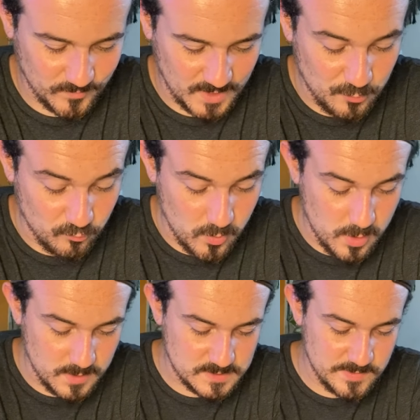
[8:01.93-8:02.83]

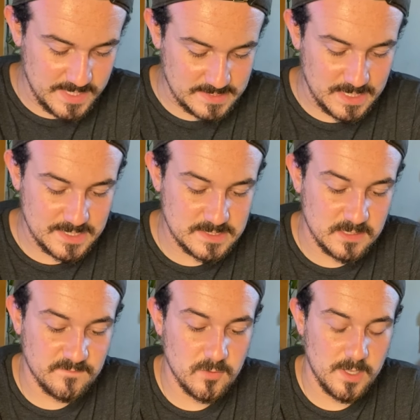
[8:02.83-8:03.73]
Alright, so he has a lot of
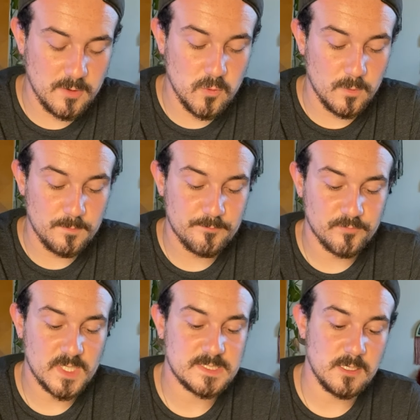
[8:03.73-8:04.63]
stuff. Okay, cool.
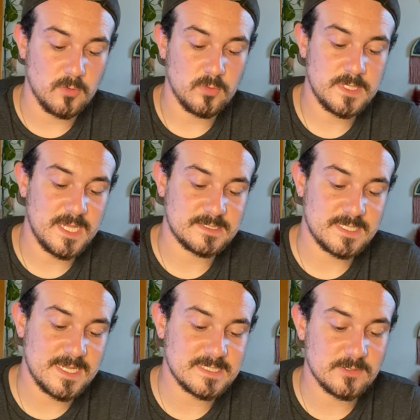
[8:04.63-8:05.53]
So yes,
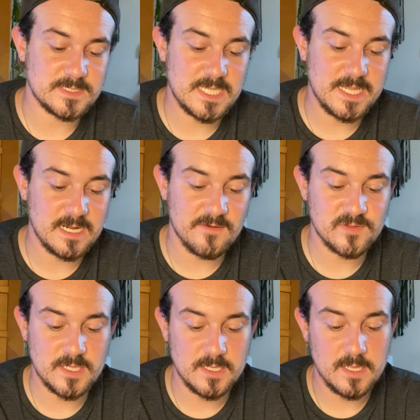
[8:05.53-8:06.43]
as I was saying and
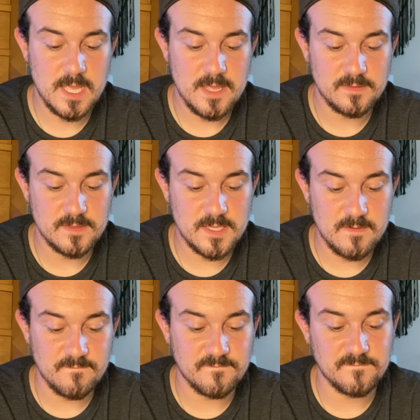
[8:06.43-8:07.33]
everything, the
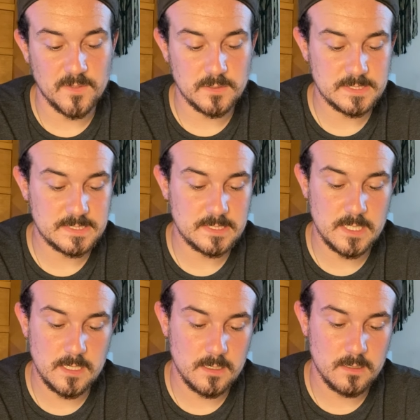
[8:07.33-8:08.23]
first
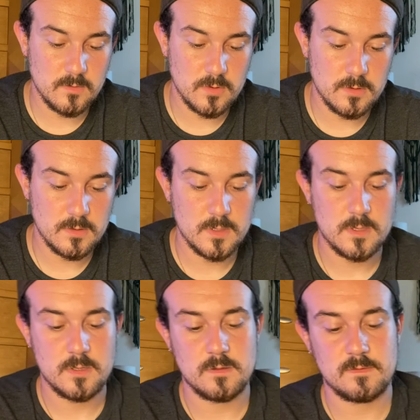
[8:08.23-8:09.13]
thing
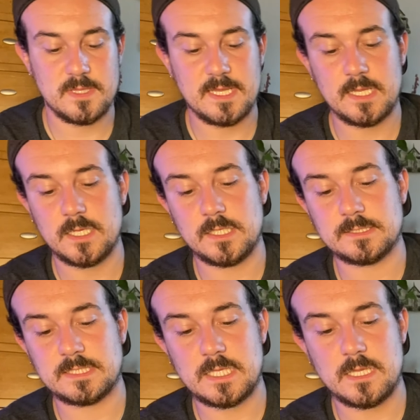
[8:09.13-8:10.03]
that is